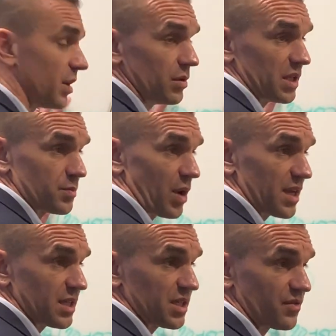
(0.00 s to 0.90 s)
can do this
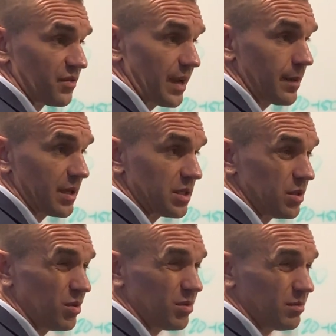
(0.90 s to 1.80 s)
process for families,
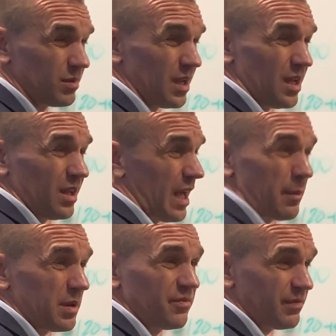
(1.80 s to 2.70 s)
how
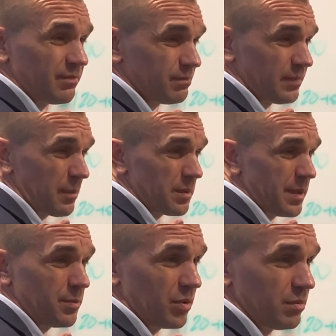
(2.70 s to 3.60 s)
many
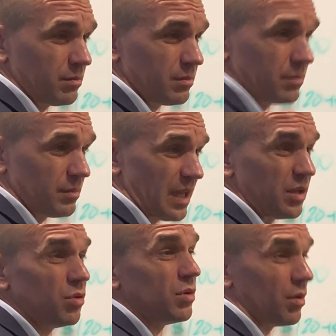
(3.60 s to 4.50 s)
people that
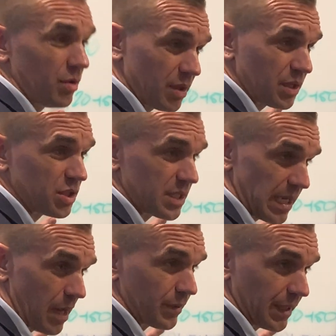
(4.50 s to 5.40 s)
you know do you think should sit
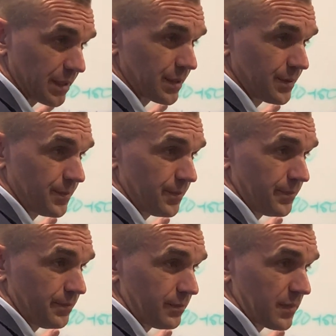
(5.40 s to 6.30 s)
down with us?
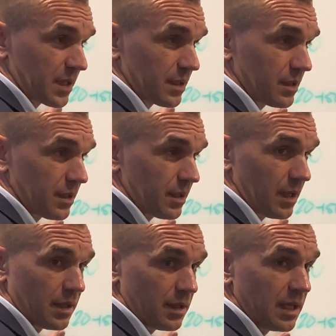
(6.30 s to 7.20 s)

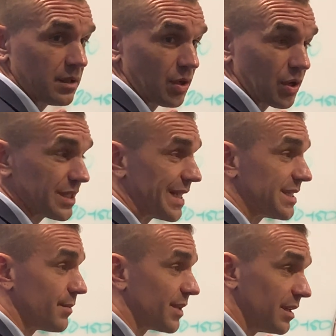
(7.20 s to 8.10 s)
And then they're gonna say
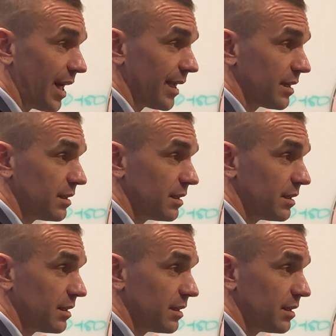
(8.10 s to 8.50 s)
something like,